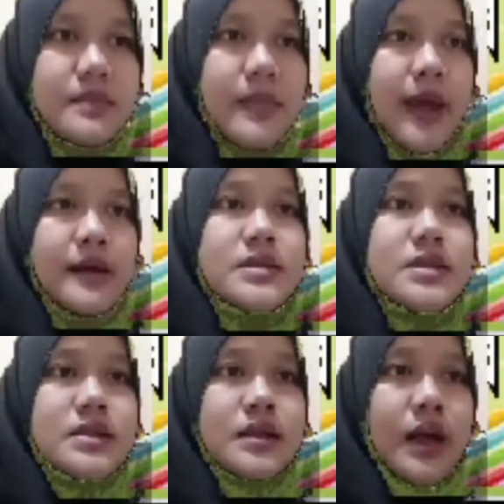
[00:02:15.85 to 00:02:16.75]

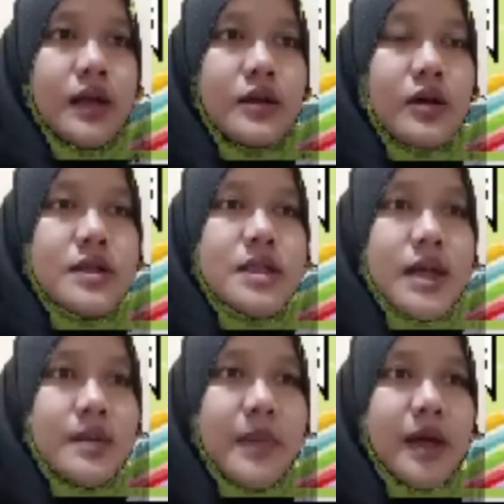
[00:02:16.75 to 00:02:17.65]
means that
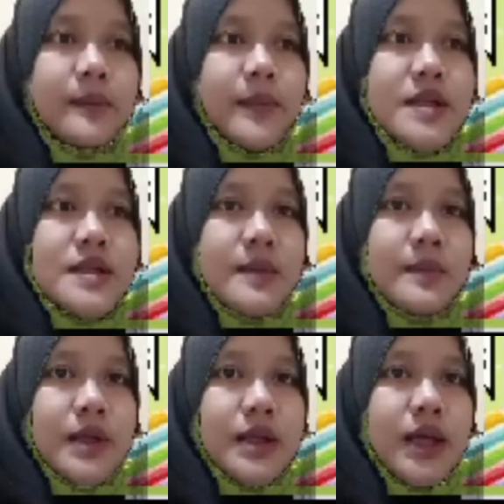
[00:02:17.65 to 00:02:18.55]
concepts and
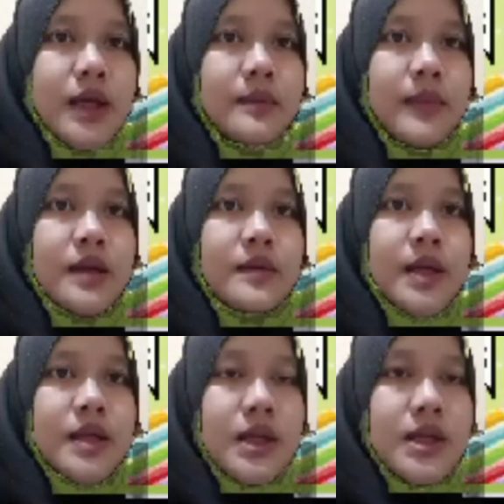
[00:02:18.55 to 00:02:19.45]
principles in
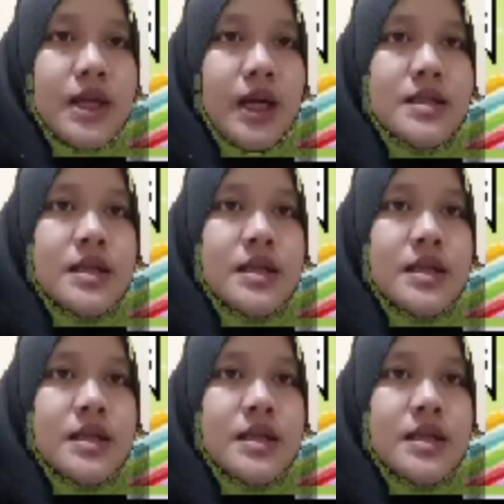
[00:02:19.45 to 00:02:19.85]
mathematics are